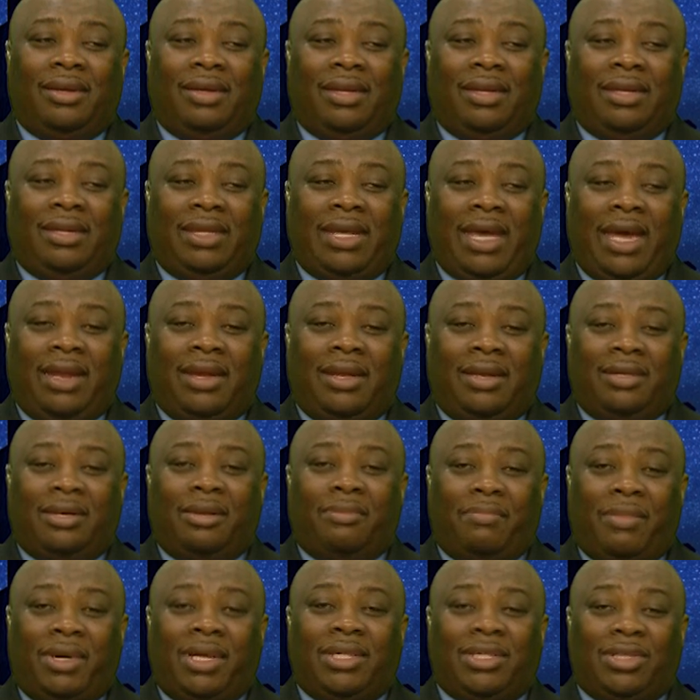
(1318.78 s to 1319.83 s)
get in
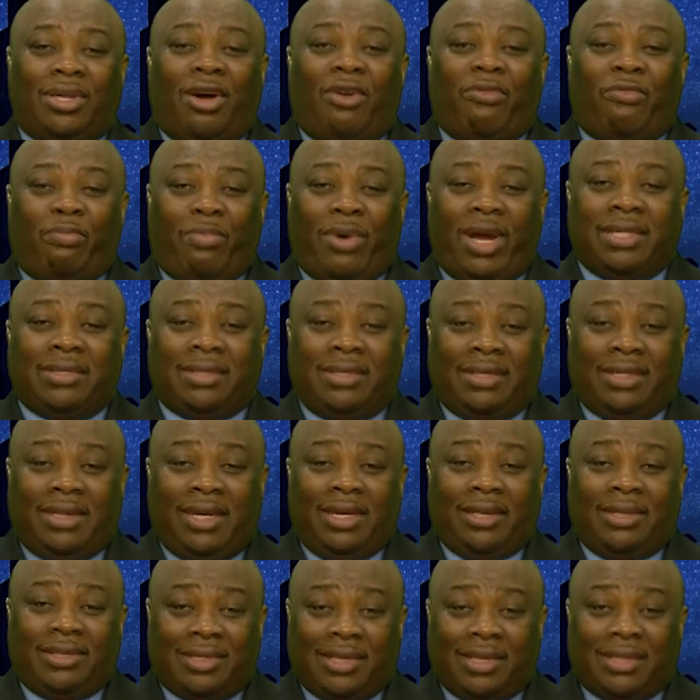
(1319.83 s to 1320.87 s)
the minds of present
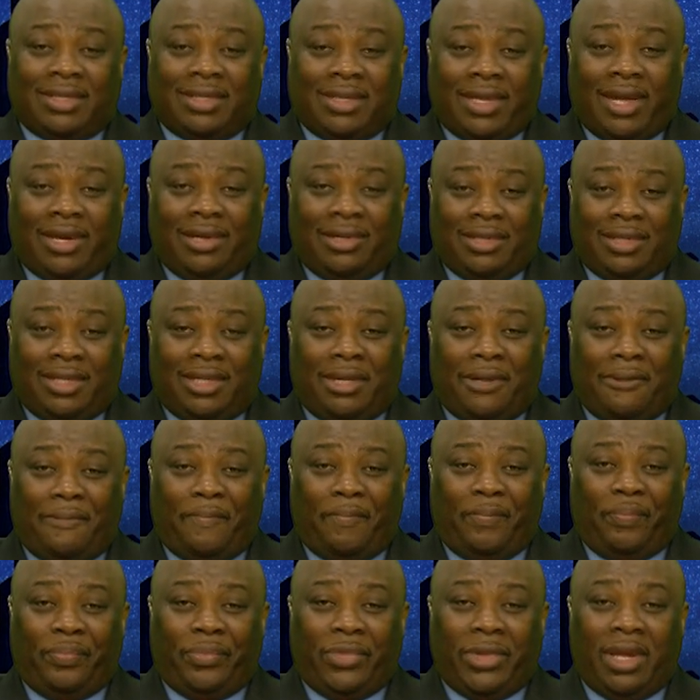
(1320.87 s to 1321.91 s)
day society,
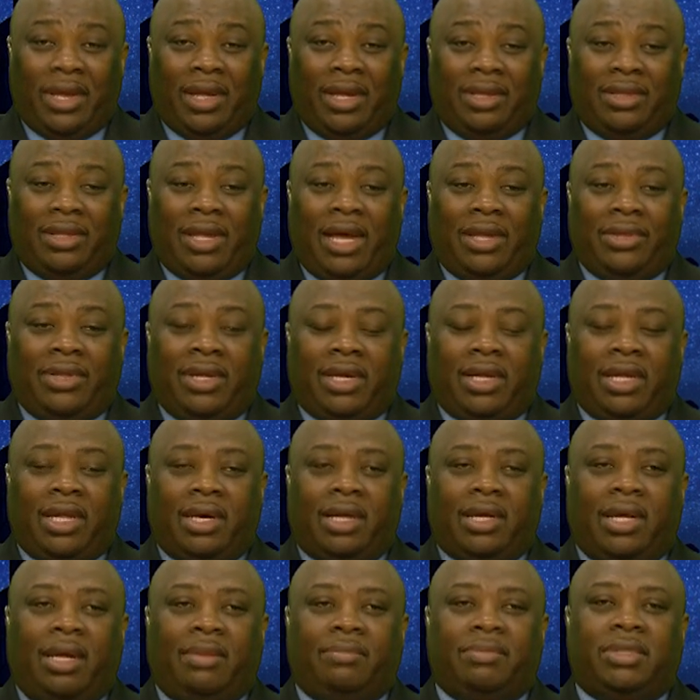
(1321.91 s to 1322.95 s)
that they
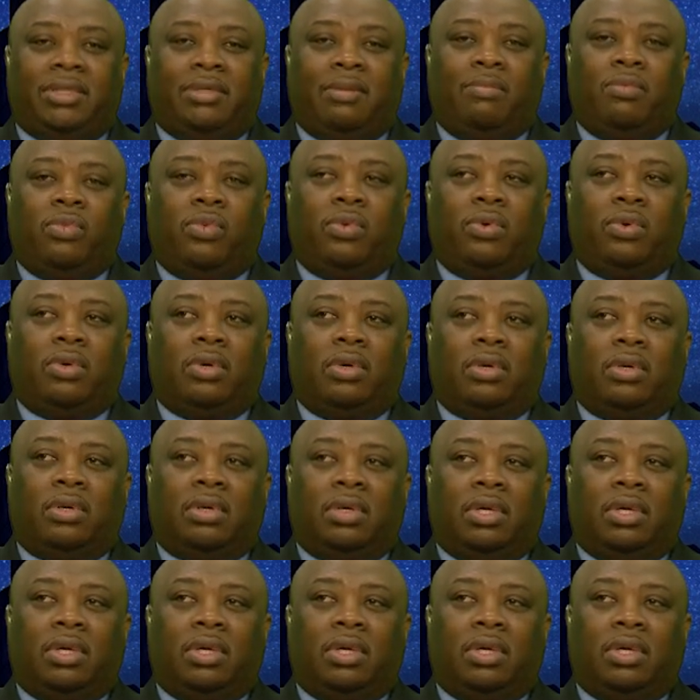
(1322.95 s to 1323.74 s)
can come to more